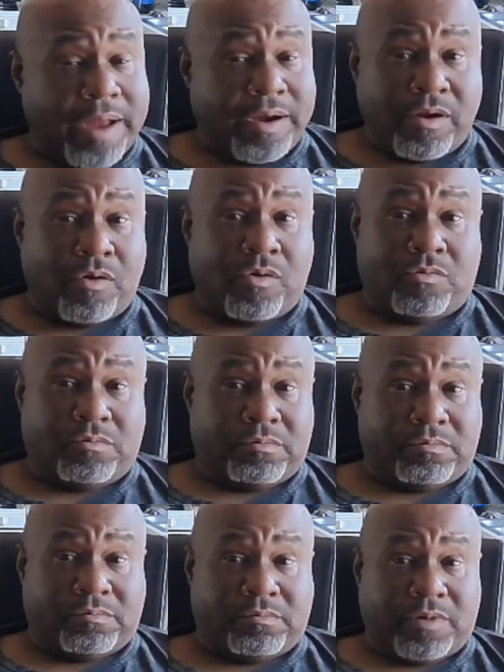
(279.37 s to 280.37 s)
know
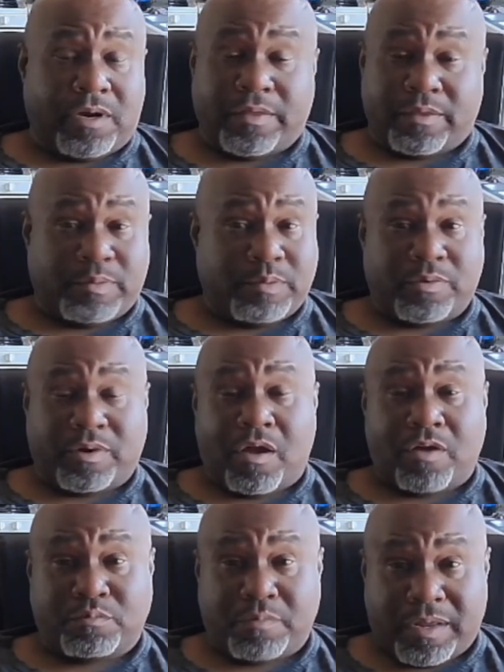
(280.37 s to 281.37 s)
other people
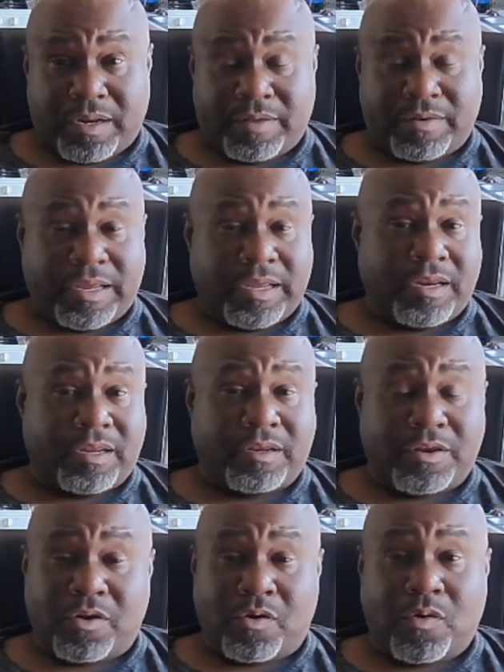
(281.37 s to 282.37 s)
lost money and
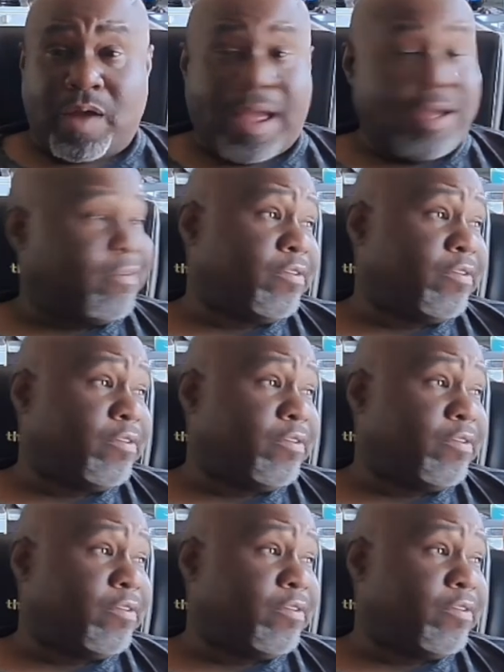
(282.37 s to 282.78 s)
you know i don't